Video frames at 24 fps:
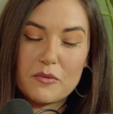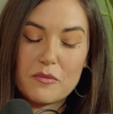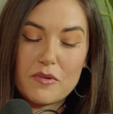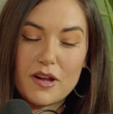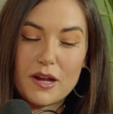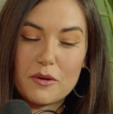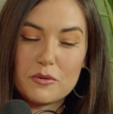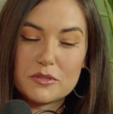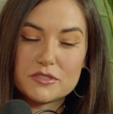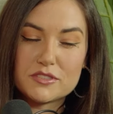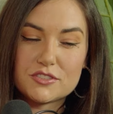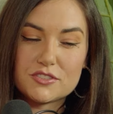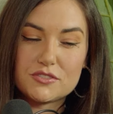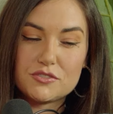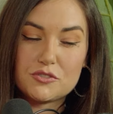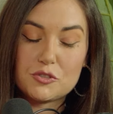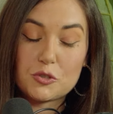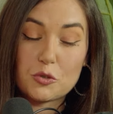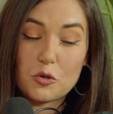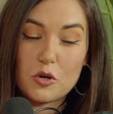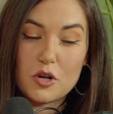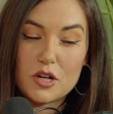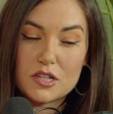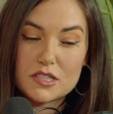I was
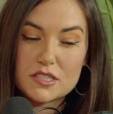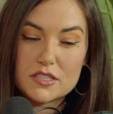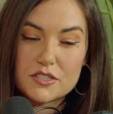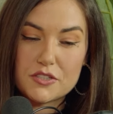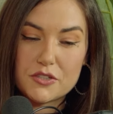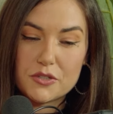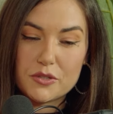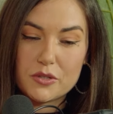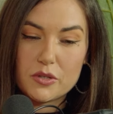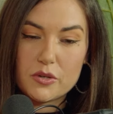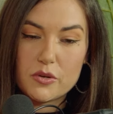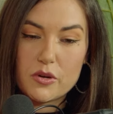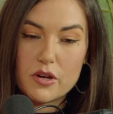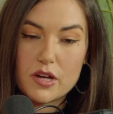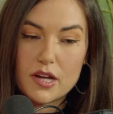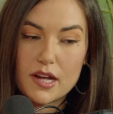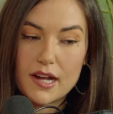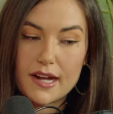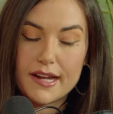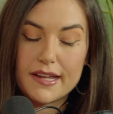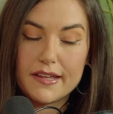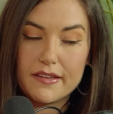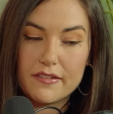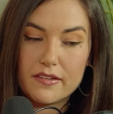drawn to
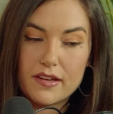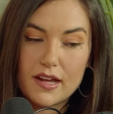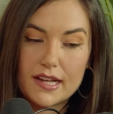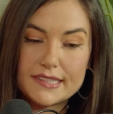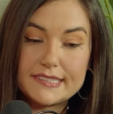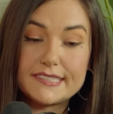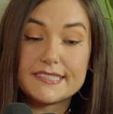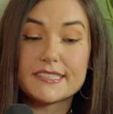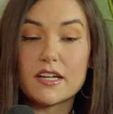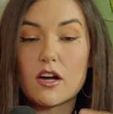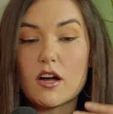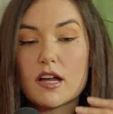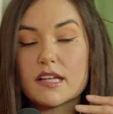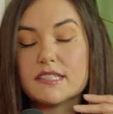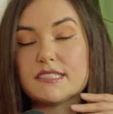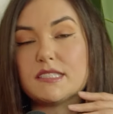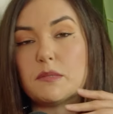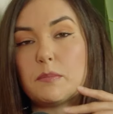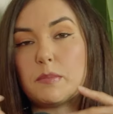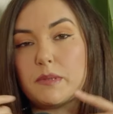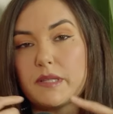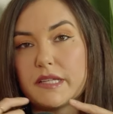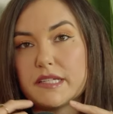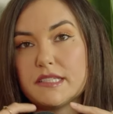I, I saw it as a
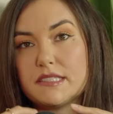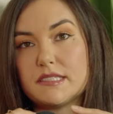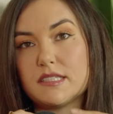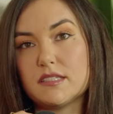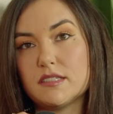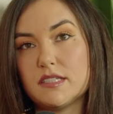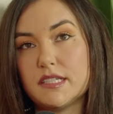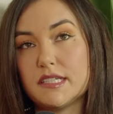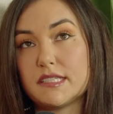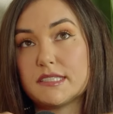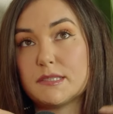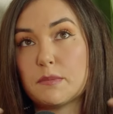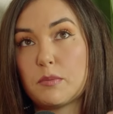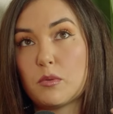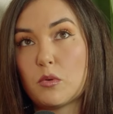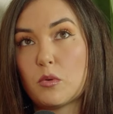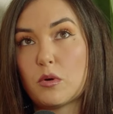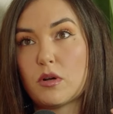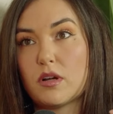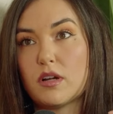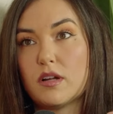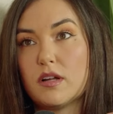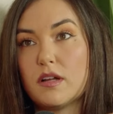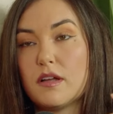place to
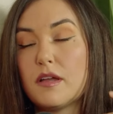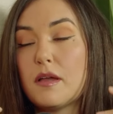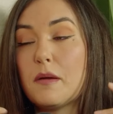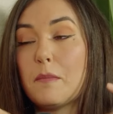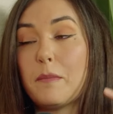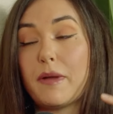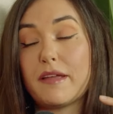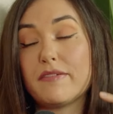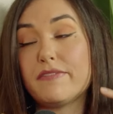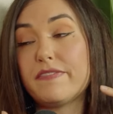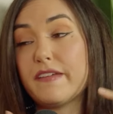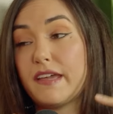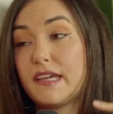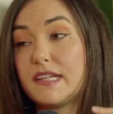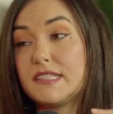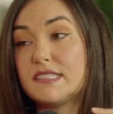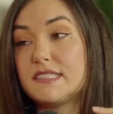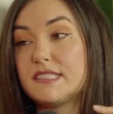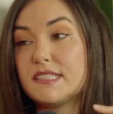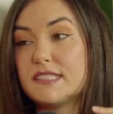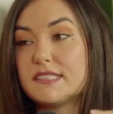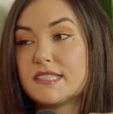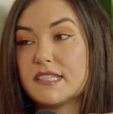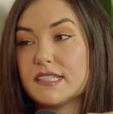explore my
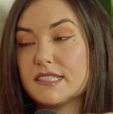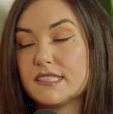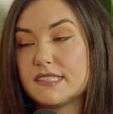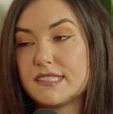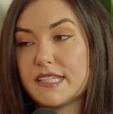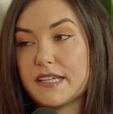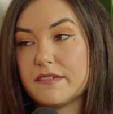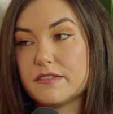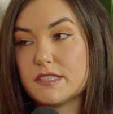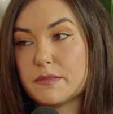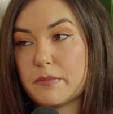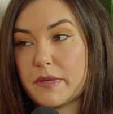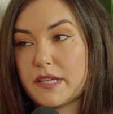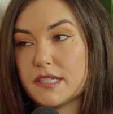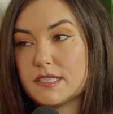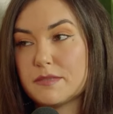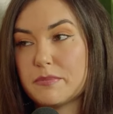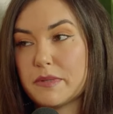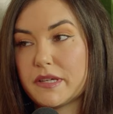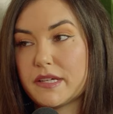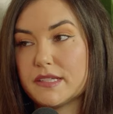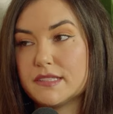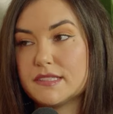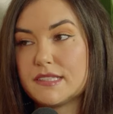fantasies in a safe space
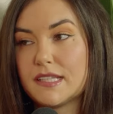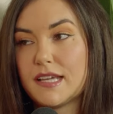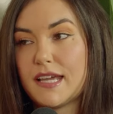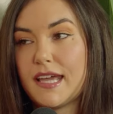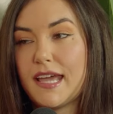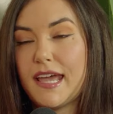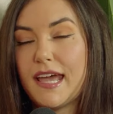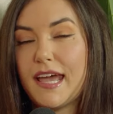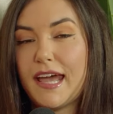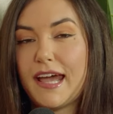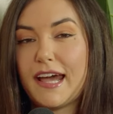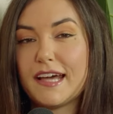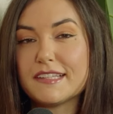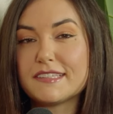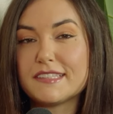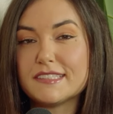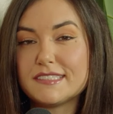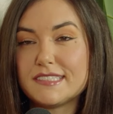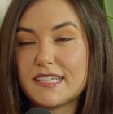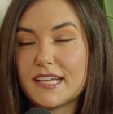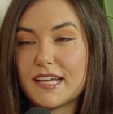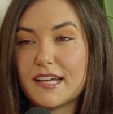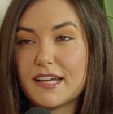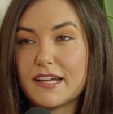because mm-hmm. at the
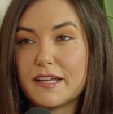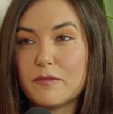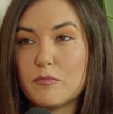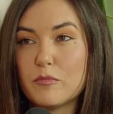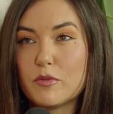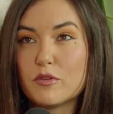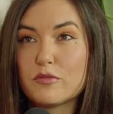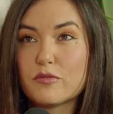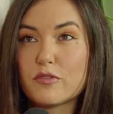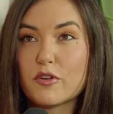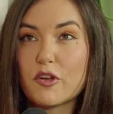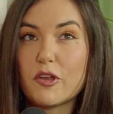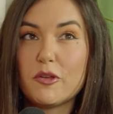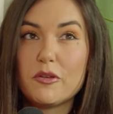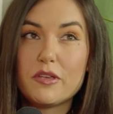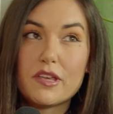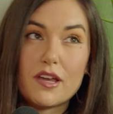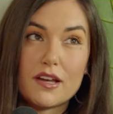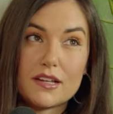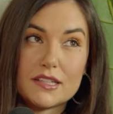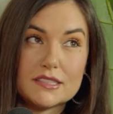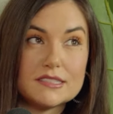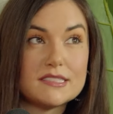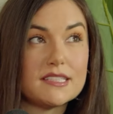time for you
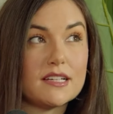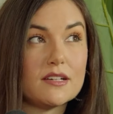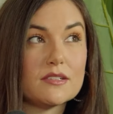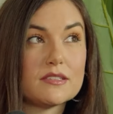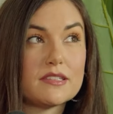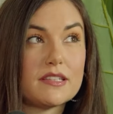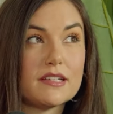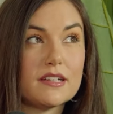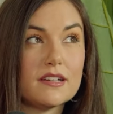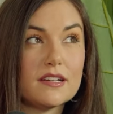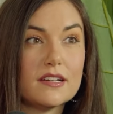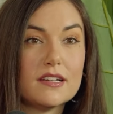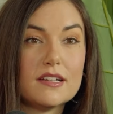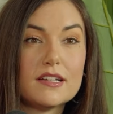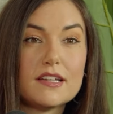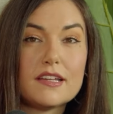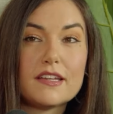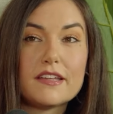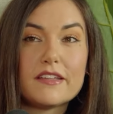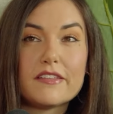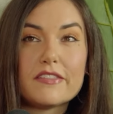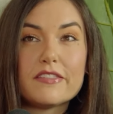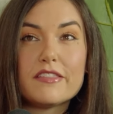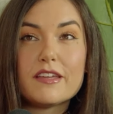youngins out there
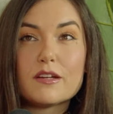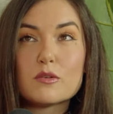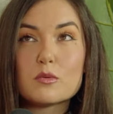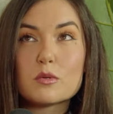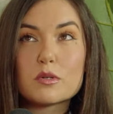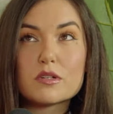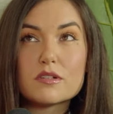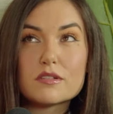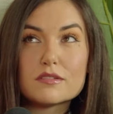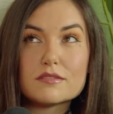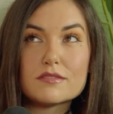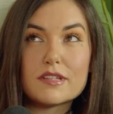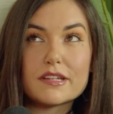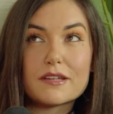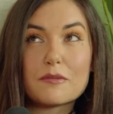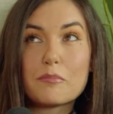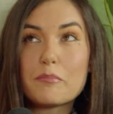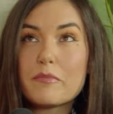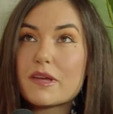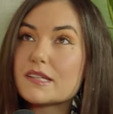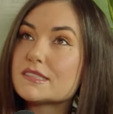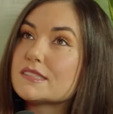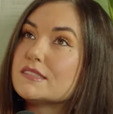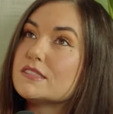there were like
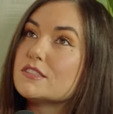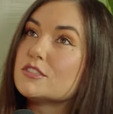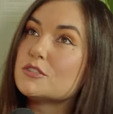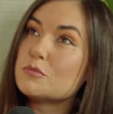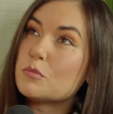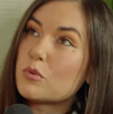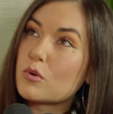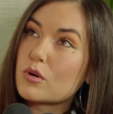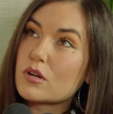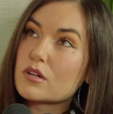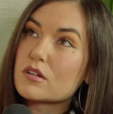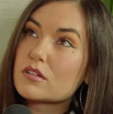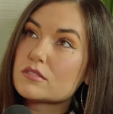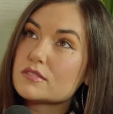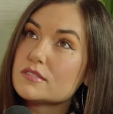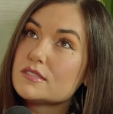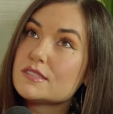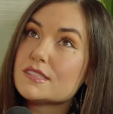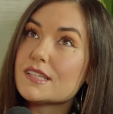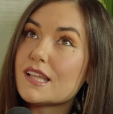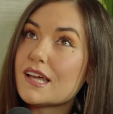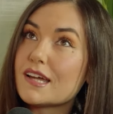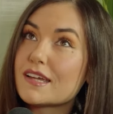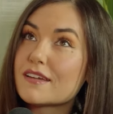message
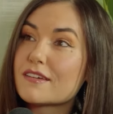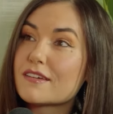boards like